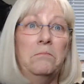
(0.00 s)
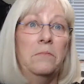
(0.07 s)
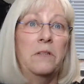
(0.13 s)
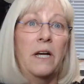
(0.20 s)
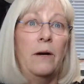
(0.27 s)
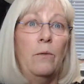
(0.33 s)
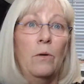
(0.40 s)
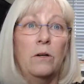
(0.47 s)

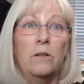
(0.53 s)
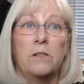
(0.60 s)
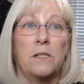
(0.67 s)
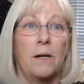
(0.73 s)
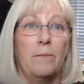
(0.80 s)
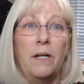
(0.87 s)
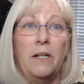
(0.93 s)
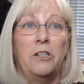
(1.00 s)
they were
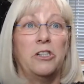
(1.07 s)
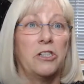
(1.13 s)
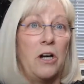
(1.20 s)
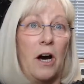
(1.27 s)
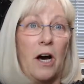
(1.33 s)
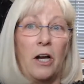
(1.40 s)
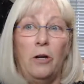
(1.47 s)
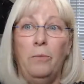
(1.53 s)
somebody just
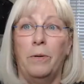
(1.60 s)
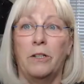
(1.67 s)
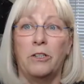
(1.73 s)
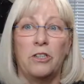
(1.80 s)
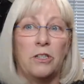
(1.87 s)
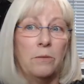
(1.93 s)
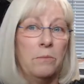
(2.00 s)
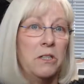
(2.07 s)
auto
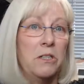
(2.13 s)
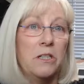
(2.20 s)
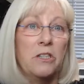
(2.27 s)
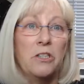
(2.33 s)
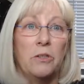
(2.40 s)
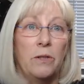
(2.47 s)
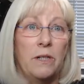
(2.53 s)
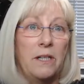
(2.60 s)
punched them and
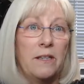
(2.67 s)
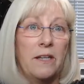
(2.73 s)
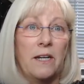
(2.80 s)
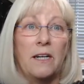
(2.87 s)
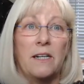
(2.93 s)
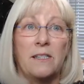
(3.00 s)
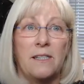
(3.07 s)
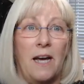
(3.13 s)
didn't do
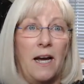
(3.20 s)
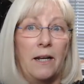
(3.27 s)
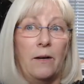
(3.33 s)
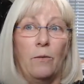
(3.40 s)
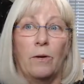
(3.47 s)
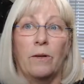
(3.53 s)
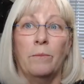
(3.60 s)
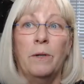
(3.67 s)
anything
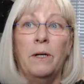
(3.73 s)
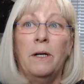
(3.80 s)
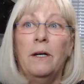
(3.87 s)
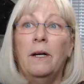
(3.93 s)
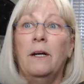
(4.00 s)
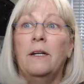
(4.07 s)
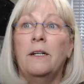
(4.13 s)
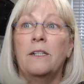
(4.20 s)
exciting with them.
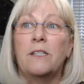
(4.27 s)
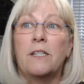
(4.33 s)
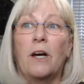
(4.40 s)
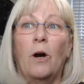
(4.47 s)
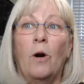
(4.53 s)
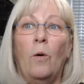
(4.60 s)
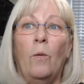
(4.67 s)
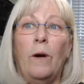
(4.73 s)

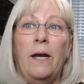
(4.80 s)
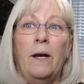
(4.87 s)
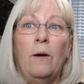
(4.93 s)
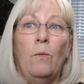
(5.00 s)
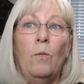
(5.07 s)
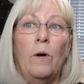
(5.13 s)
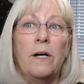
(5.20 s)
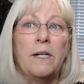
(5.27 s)
So
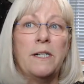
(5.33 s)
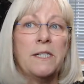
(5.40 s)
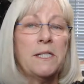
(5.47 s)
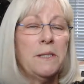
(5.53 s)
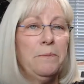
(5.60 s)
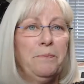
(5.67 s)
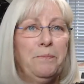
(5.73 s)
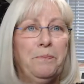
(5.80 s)
it
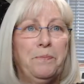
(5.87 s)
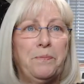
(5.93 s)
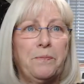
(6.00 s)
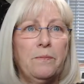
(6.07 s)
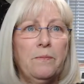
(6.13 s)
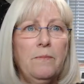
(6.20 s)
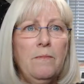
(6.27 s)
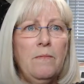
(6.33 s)
was.
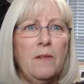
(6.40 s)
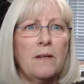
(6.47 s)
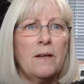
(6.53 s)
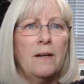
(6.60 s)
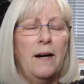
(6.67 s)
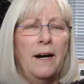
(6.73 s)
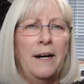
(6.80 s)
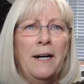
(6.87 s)

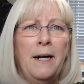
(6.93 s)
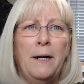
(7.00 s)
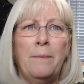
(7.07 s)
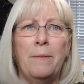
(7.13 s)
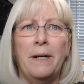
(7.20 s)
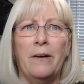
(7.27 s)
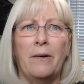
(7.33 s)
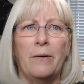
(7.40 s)

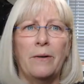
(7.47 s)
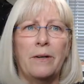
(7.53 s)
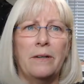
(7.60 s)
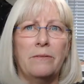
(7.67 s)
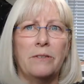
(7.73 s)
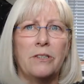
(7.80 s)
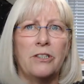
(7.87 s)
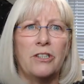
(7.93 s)

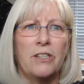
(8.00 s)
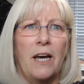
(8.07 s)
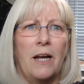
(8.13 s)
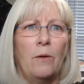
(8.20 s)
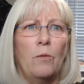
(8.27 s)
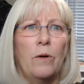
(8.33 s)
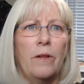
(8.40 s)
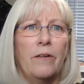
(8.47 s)
It was just
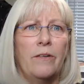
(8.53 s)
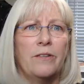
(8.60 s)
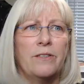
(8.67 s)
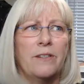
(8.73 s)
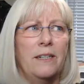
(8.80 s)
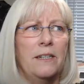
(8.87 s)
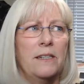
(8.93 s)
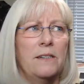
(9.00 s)
kind of one of
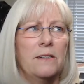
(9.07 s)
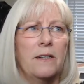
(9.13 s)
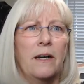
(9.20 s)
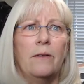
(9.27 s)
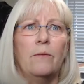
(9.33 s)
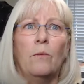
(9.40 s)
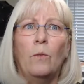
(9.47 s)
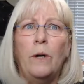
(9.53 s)
those things
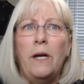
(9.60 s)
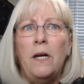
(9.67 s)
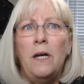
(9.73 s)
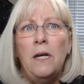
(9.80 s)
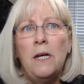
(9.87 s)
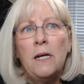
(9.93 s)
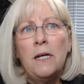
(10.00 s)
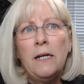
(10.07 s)
that
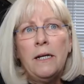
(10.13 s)
you